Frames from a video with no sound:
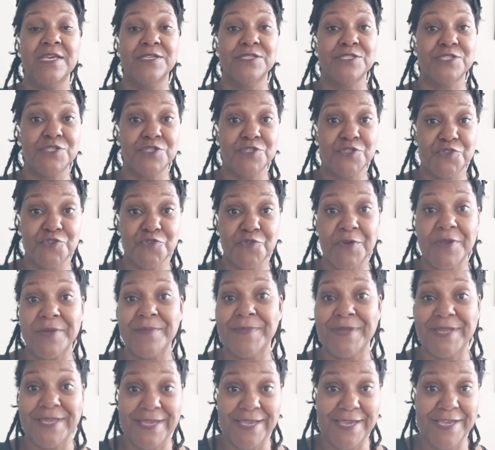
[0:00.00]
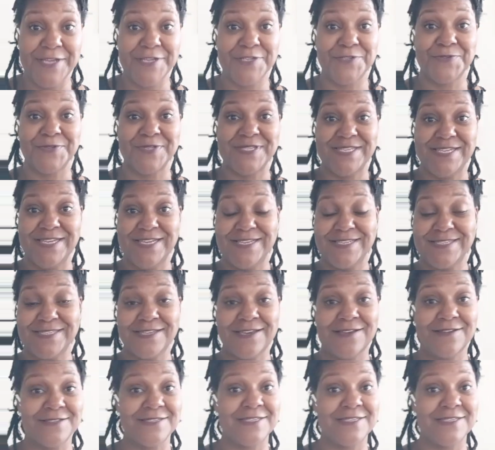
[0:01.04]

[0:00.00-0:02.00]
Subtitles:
extremely interesting.